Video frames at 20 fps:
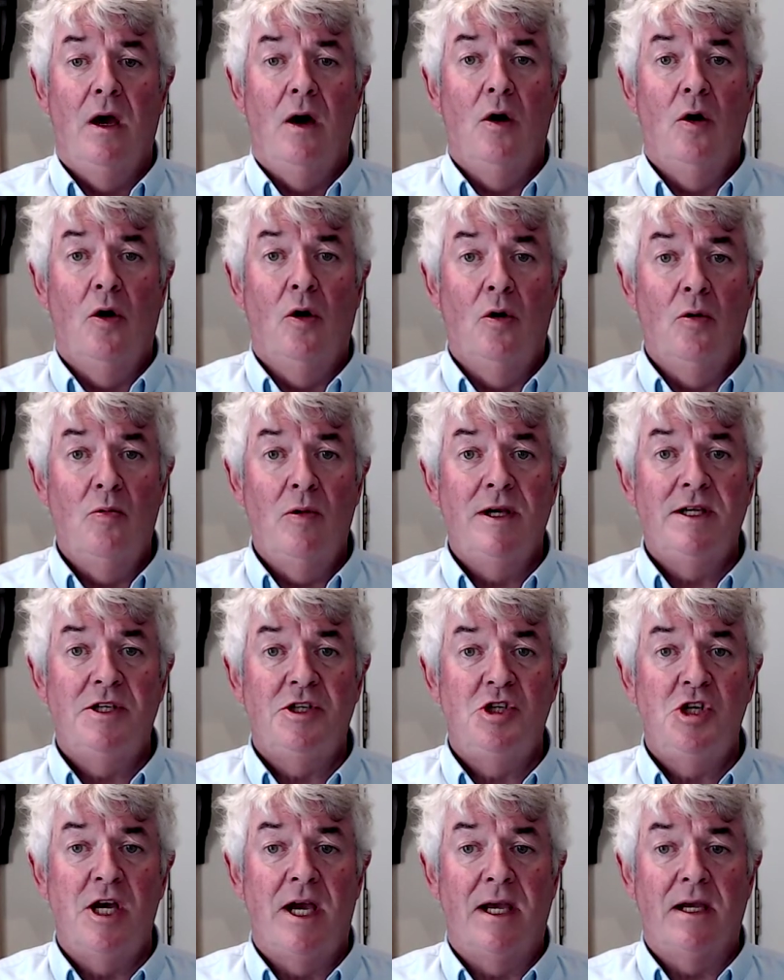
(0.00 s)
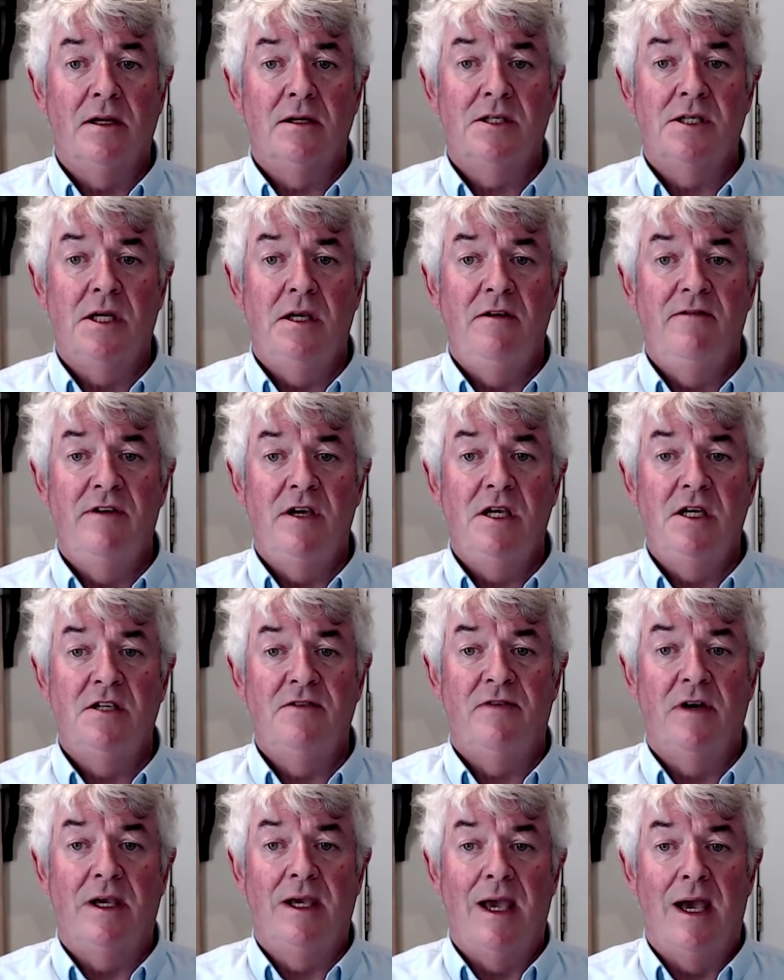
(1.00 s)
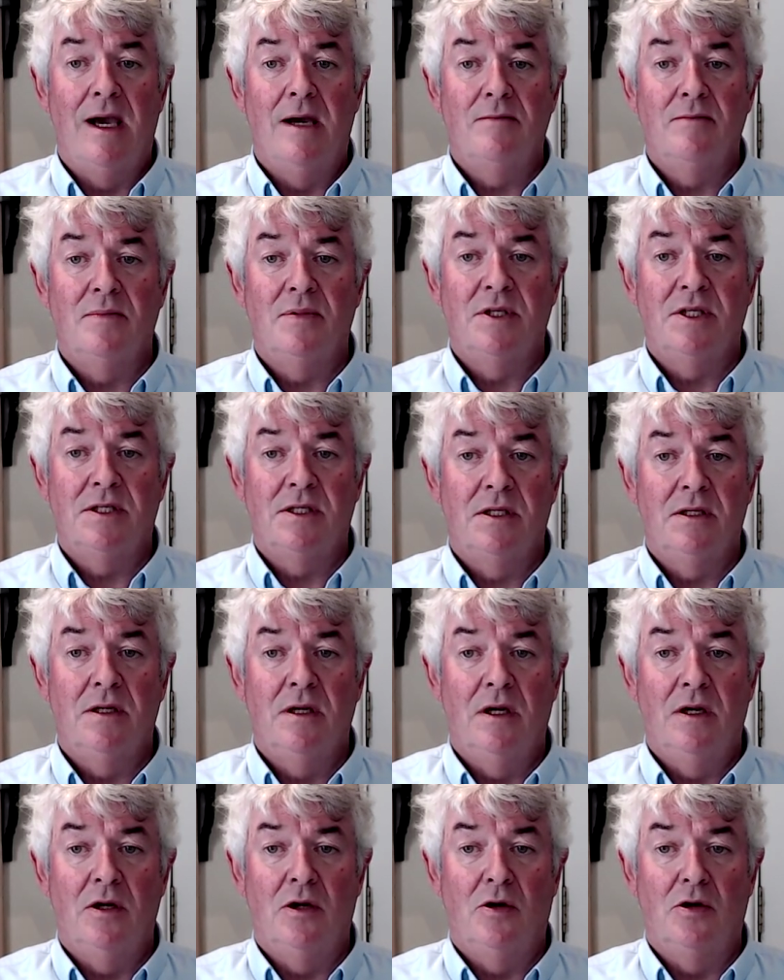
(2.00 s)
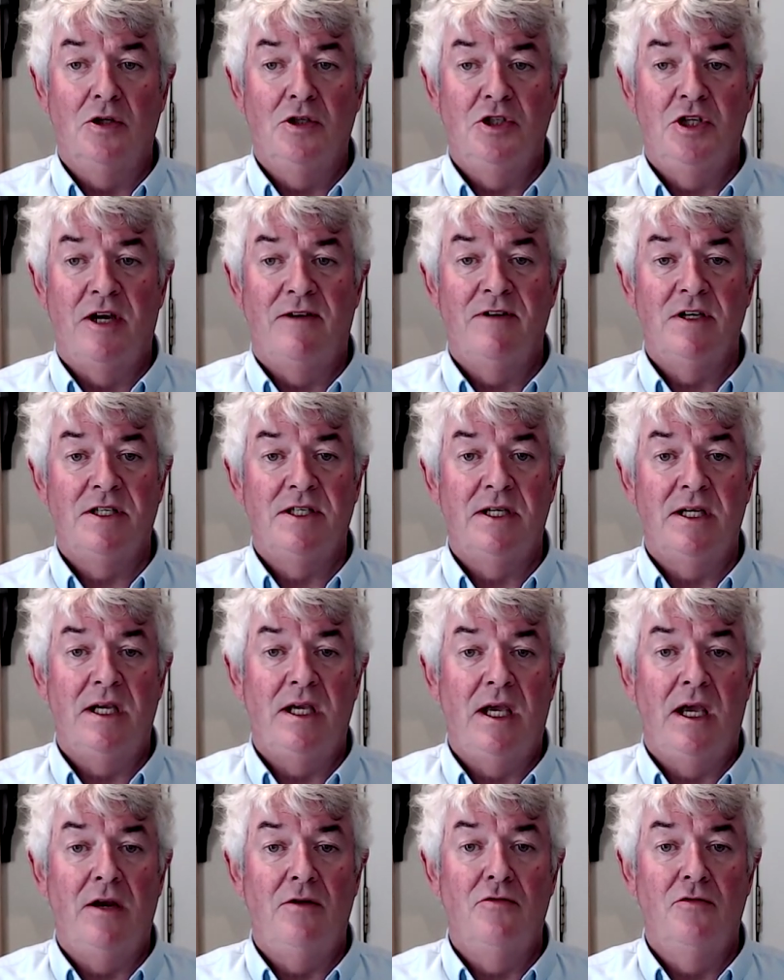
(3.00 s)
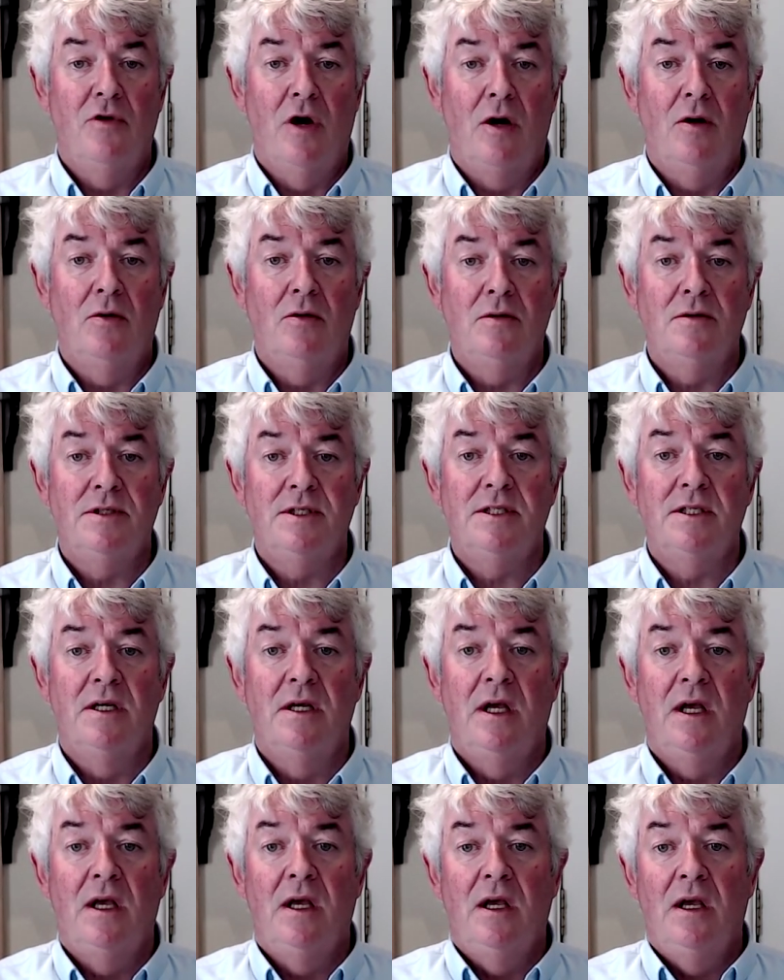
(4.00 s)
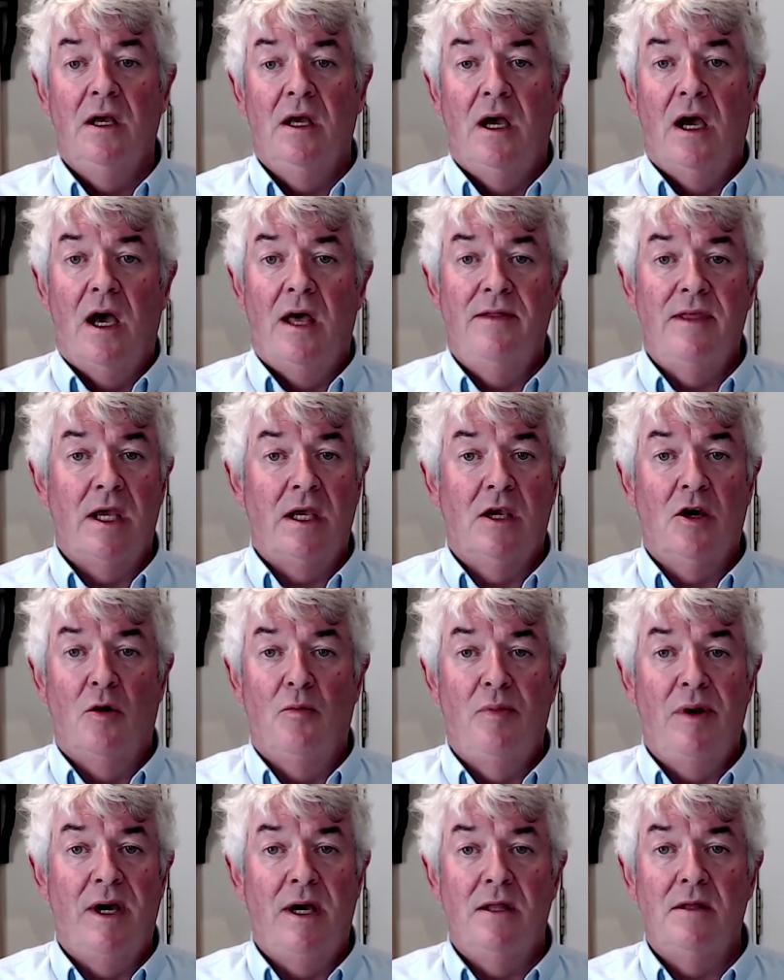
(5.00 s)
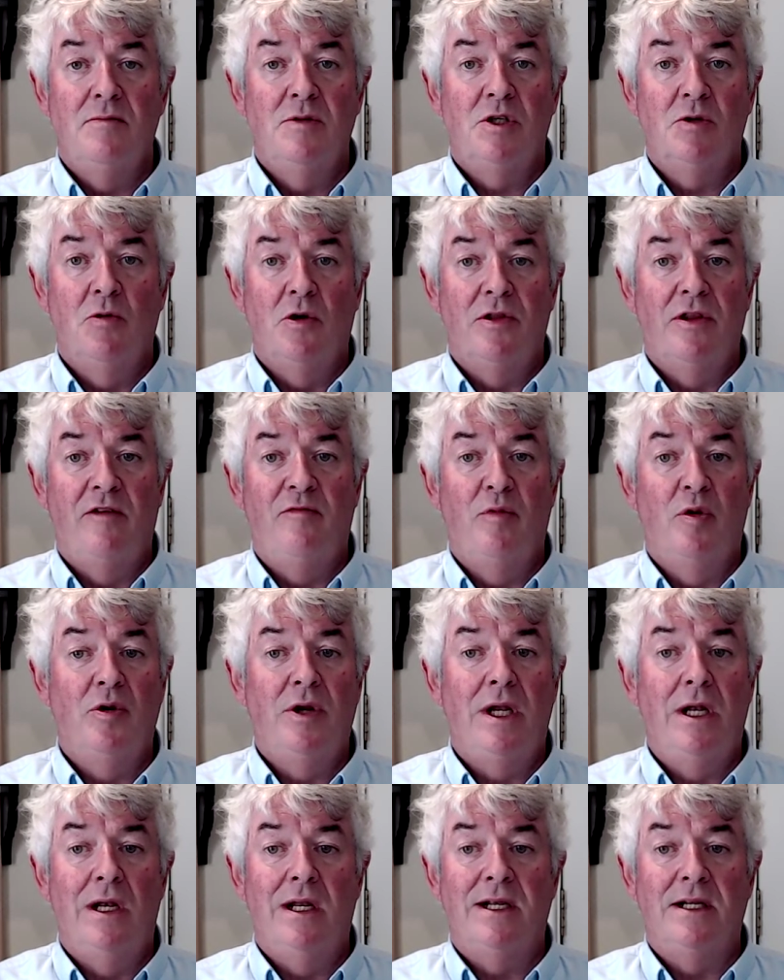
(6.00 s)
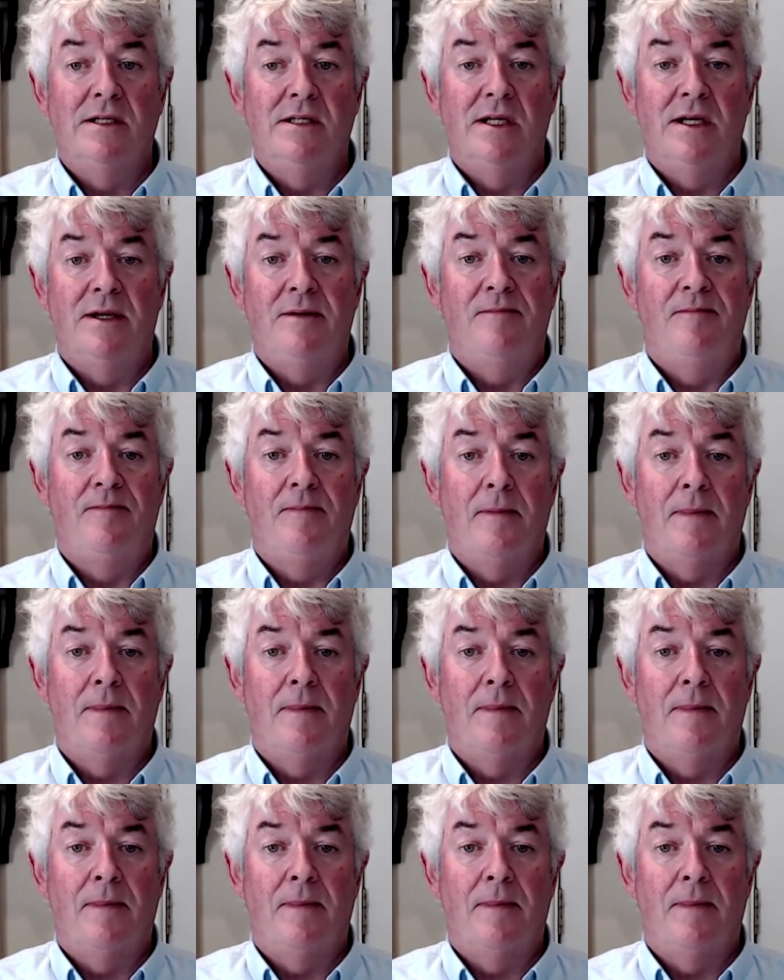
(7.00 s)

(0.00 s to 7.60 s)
Always check CVs for gaps, longevity in roles, and then compare them to what they put in LinkedIn.